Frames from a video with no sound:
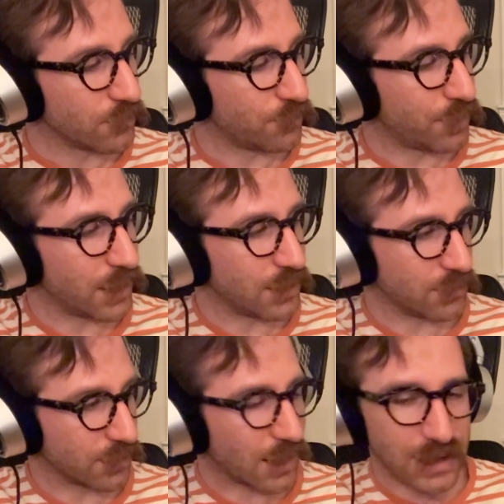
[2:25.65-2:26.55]

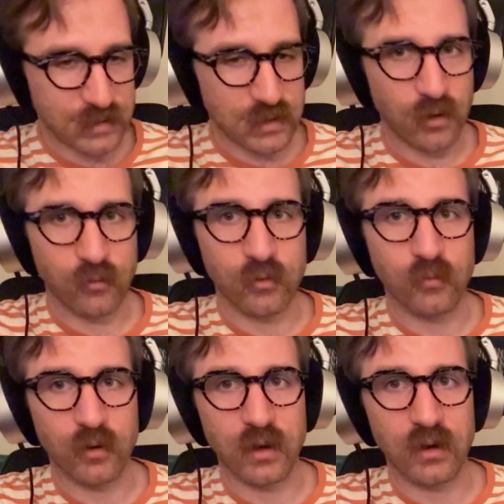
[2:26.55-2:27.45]
But guys, who
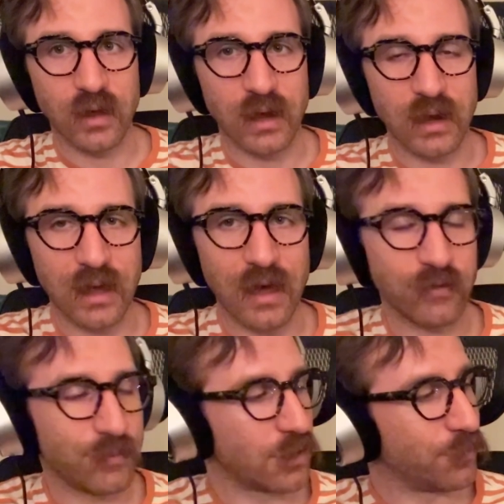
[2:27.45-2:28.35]
are in like heavy
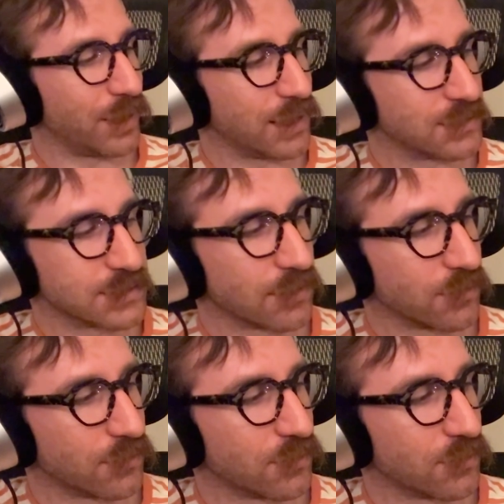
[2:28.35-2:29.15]
metal bands, like